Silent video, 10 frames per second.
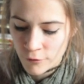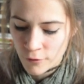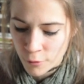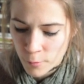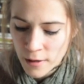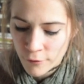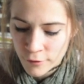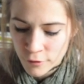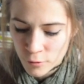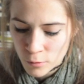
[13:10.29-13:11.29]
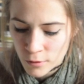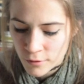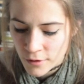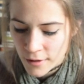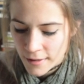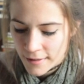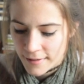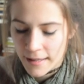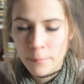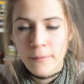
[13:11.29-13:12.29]
three of the schools,
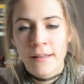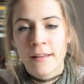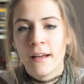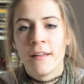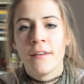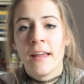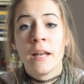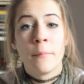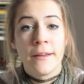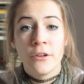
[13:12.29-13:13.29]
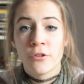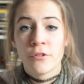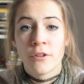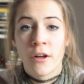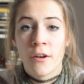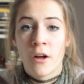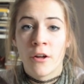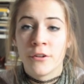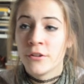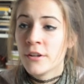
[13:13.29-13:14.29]
namely an animation done
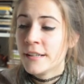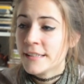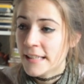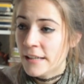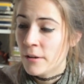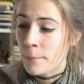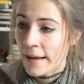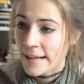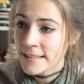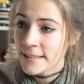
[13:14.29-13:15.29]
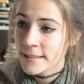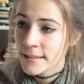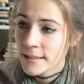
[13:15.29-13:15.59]
on TV Paint.